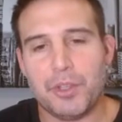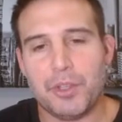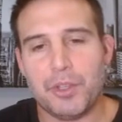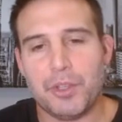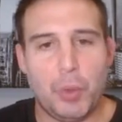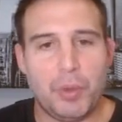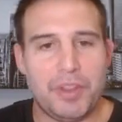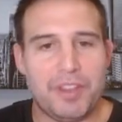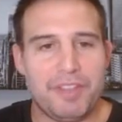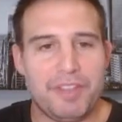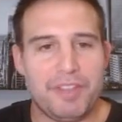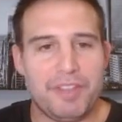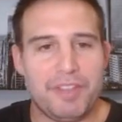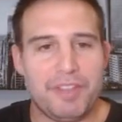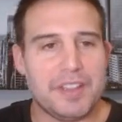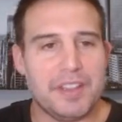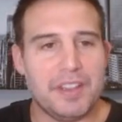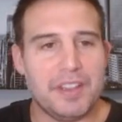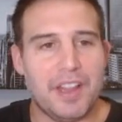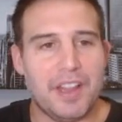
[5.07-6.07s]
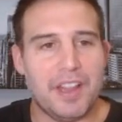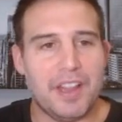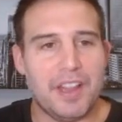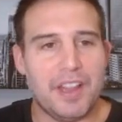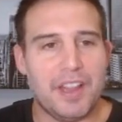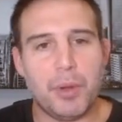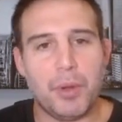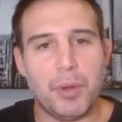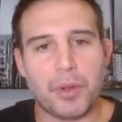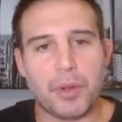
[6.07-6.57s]
only face in live
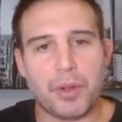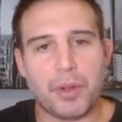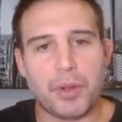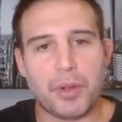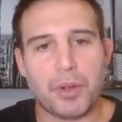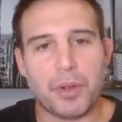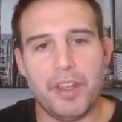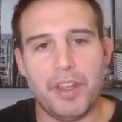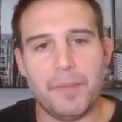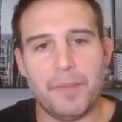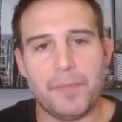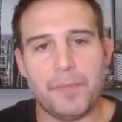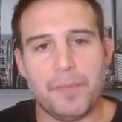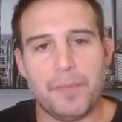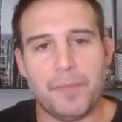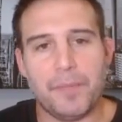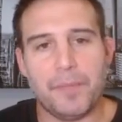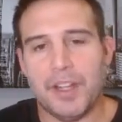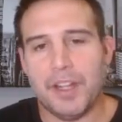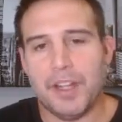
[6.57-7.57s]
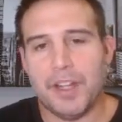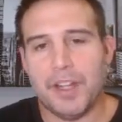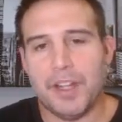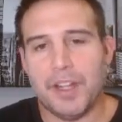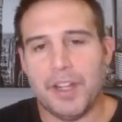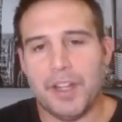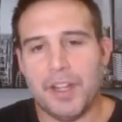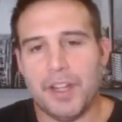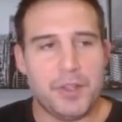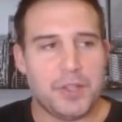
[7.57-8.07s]
poker that
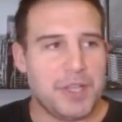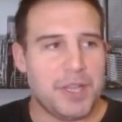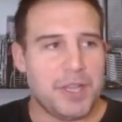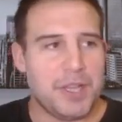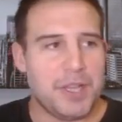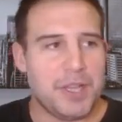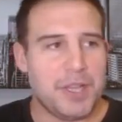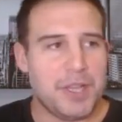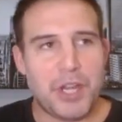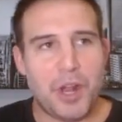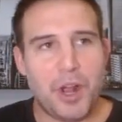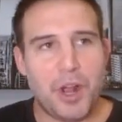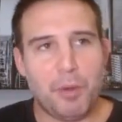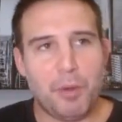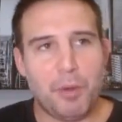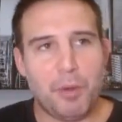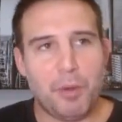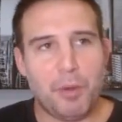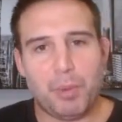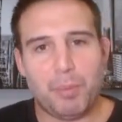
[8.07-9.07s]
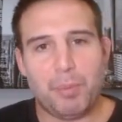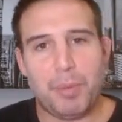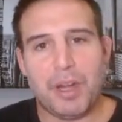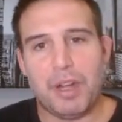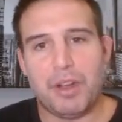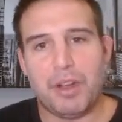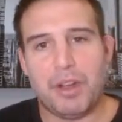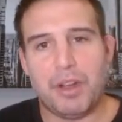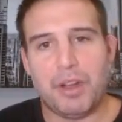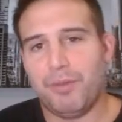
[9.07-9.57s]
the Sims cannot really prepare
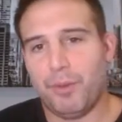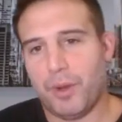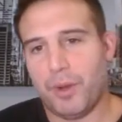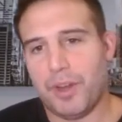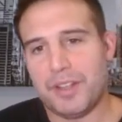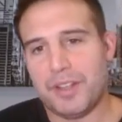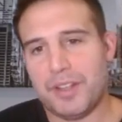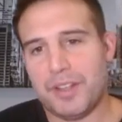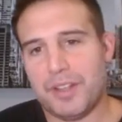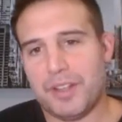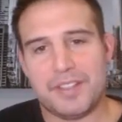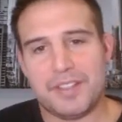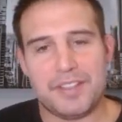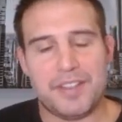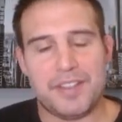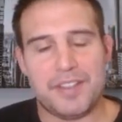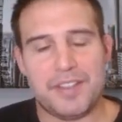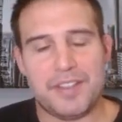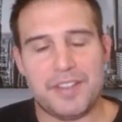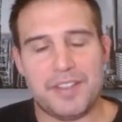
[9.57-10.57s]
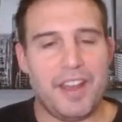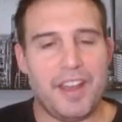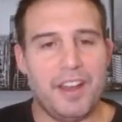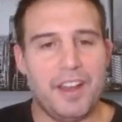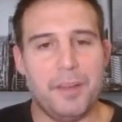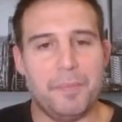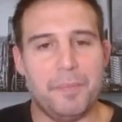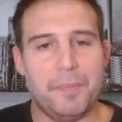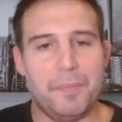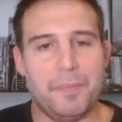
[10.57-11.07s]
you for, as this is not
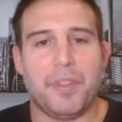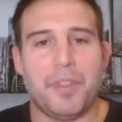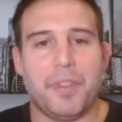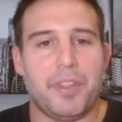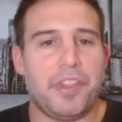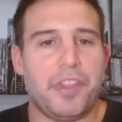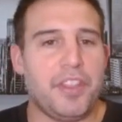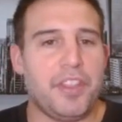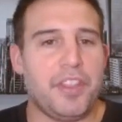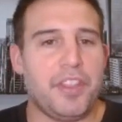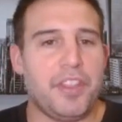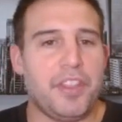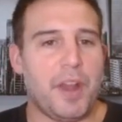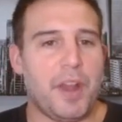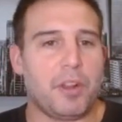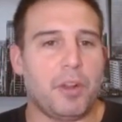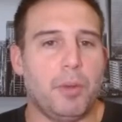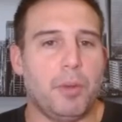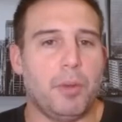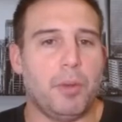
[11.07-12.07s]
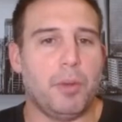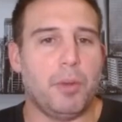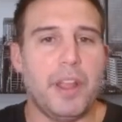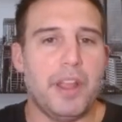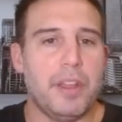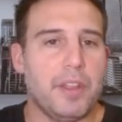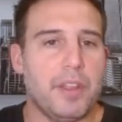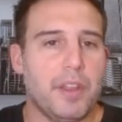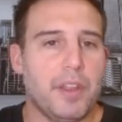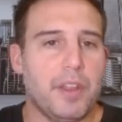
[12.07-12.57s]
a theoretical play
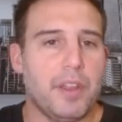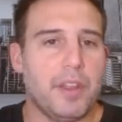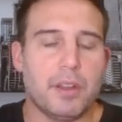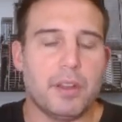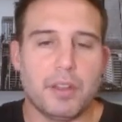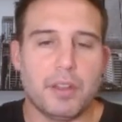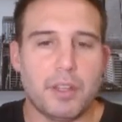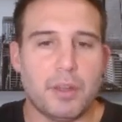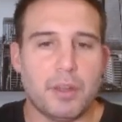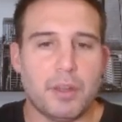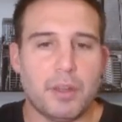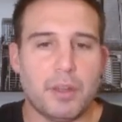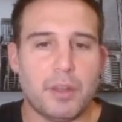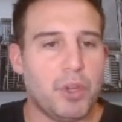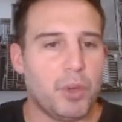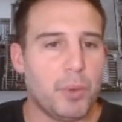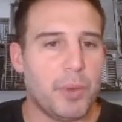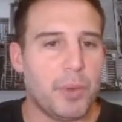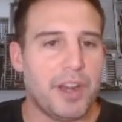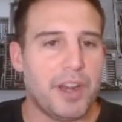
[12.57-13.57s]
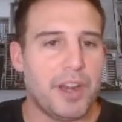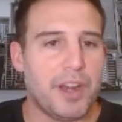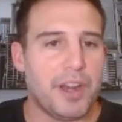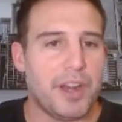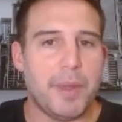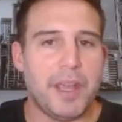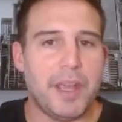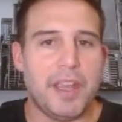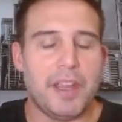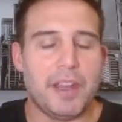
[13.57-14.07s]
that a computer would ever
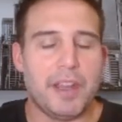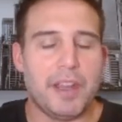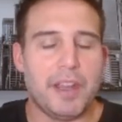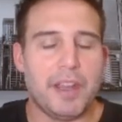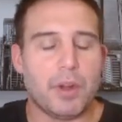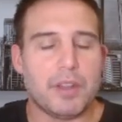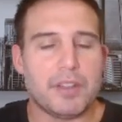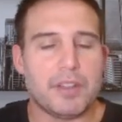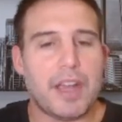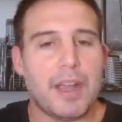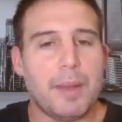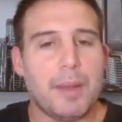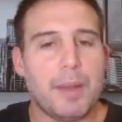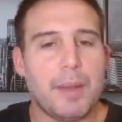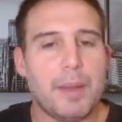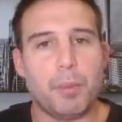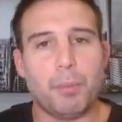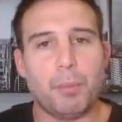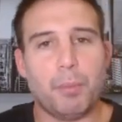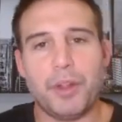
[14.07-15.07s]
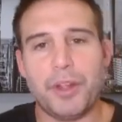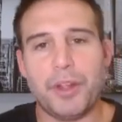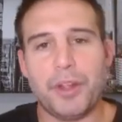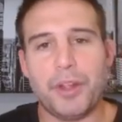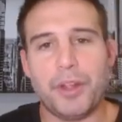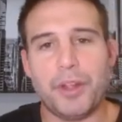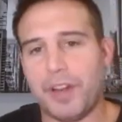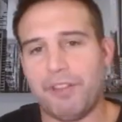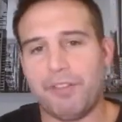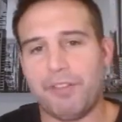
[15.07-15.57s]
make or a Type 1 player
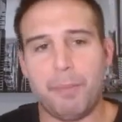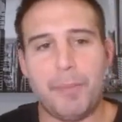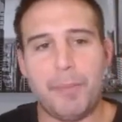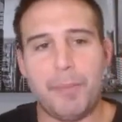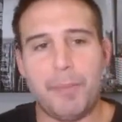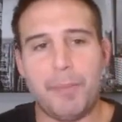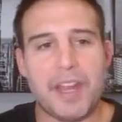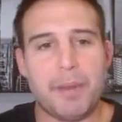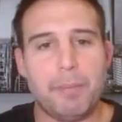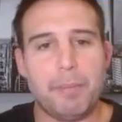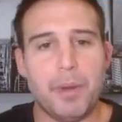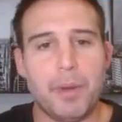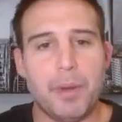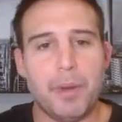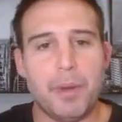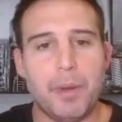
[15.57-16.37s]
would ever make, but